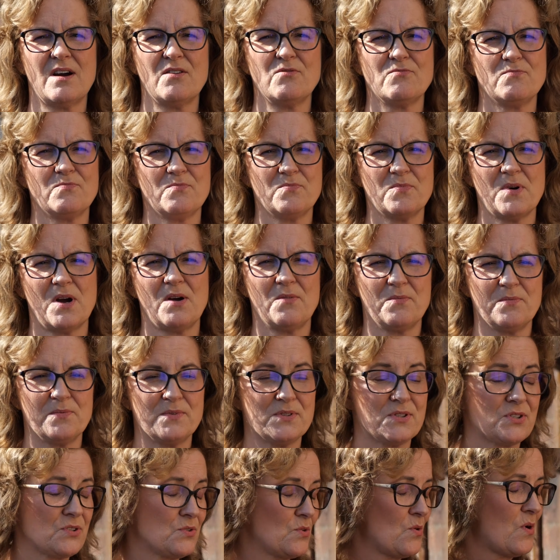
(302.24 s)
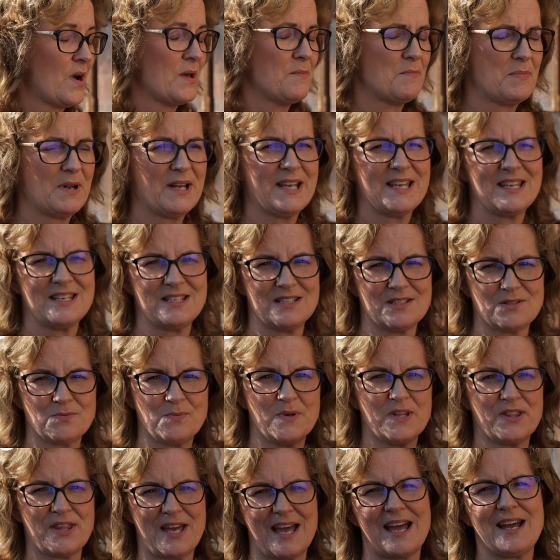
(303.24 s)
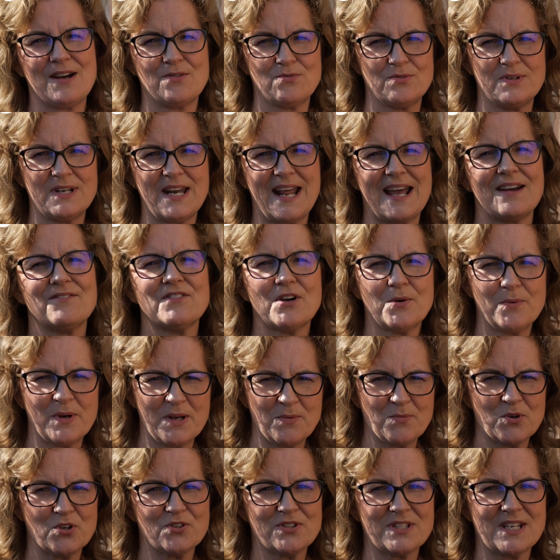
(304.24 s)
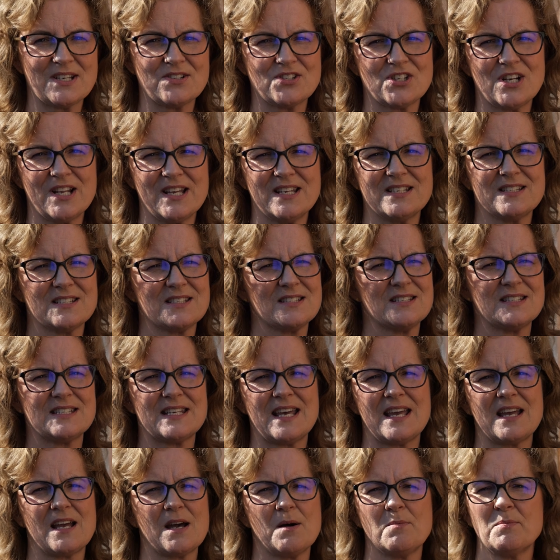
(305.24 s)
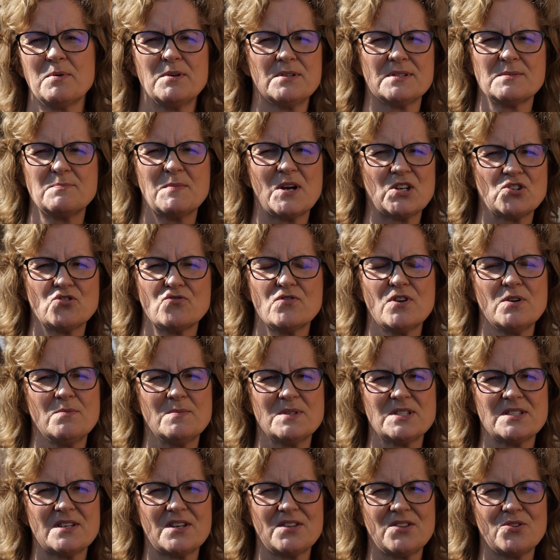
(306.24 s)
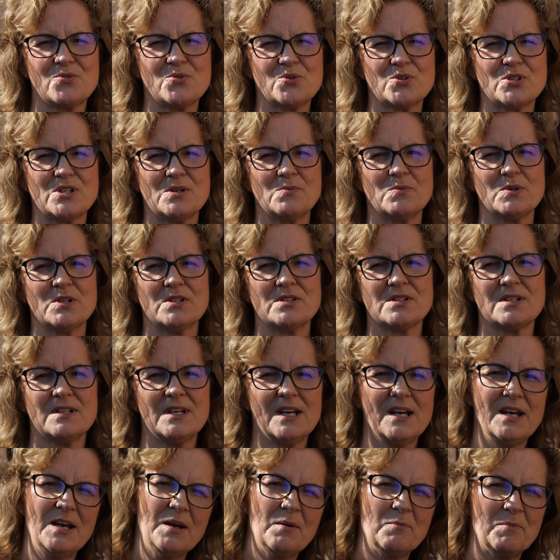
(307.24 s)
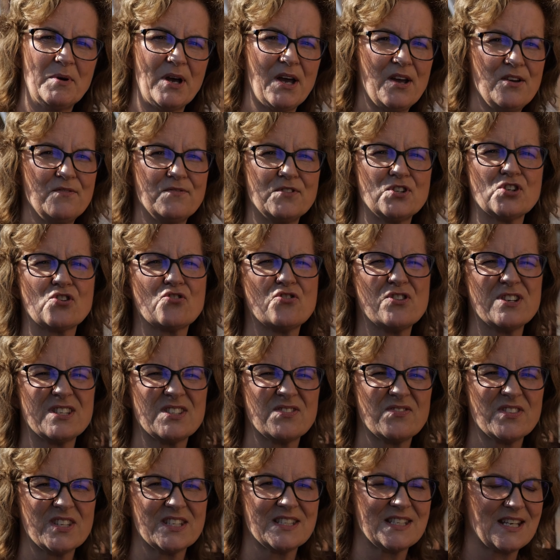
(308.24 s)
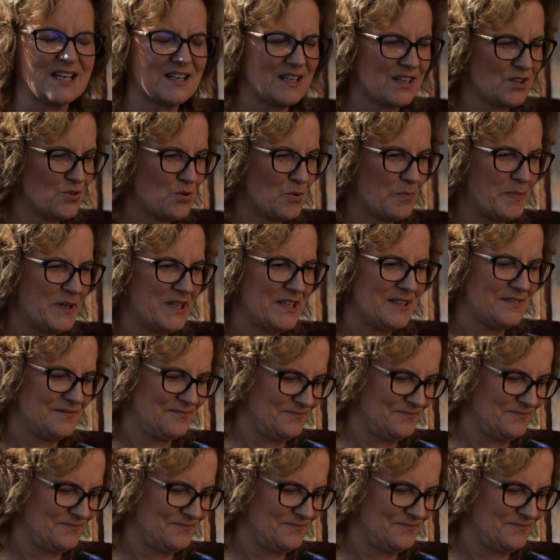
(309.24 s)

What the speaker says: I was quite pleased with how narrow it was actually. It doesn't take up as much room as I thought it would. But over to Chris for the technical bit.